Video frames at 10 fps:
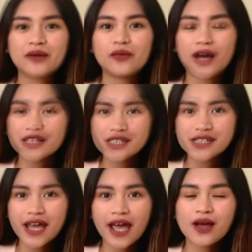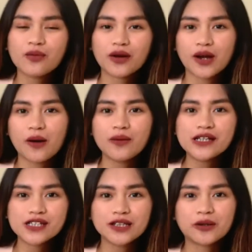Well, today we're going
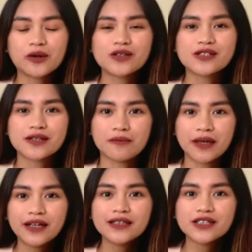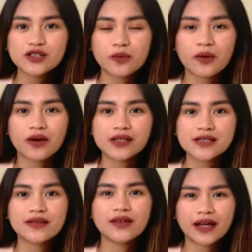to learn some English
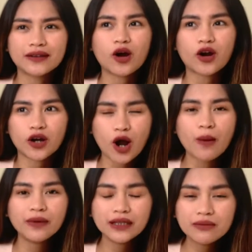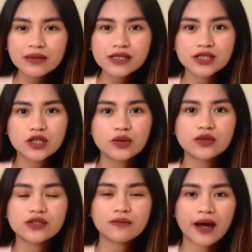words that are commonly
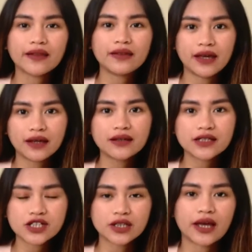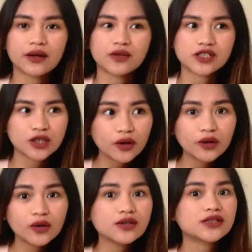misused by the English language
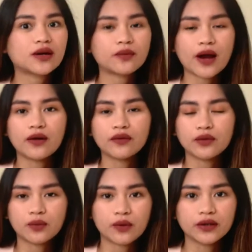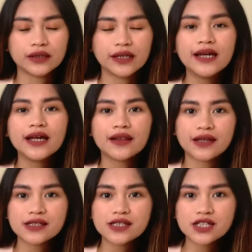learners around the world.
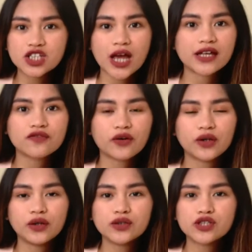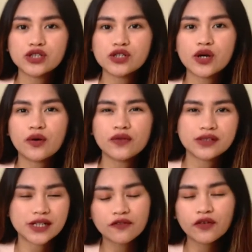This is a chance for you to know the
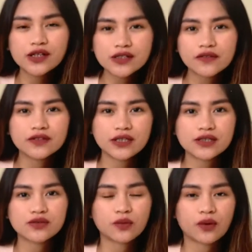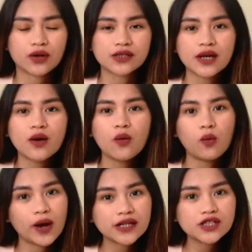difference of these words,
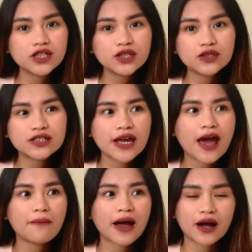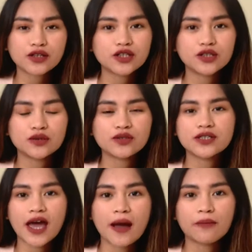when to use them, how to use
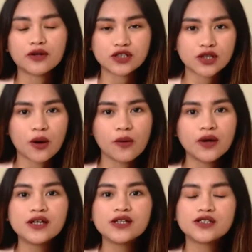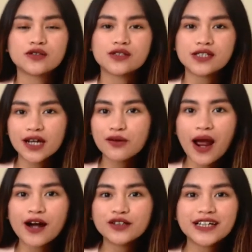them, or so. So stick
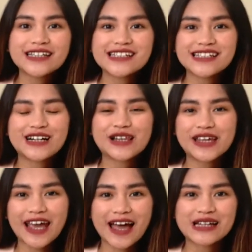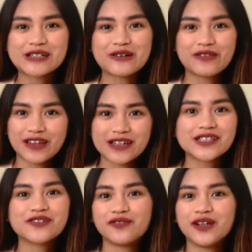around until the end of
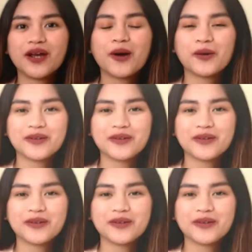this video.